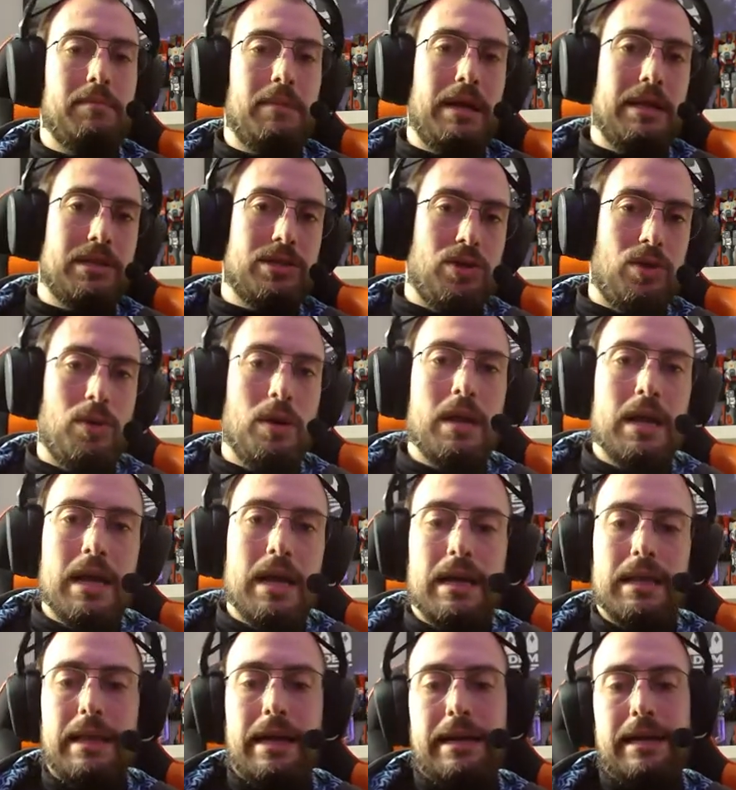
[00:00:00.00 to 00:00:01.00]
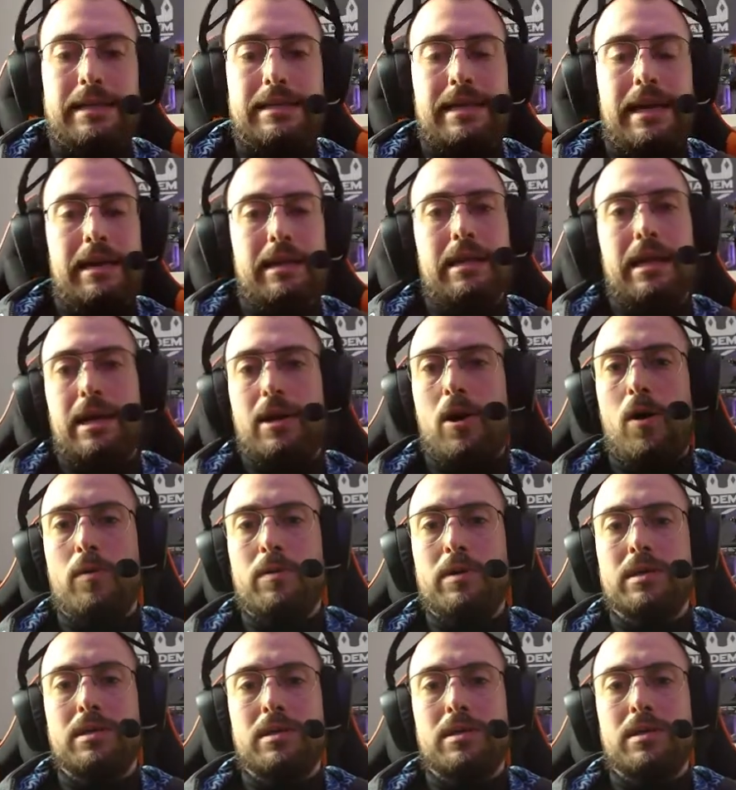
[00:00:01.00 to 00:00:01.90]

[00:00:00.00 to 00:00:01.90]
But so, like I said, like always,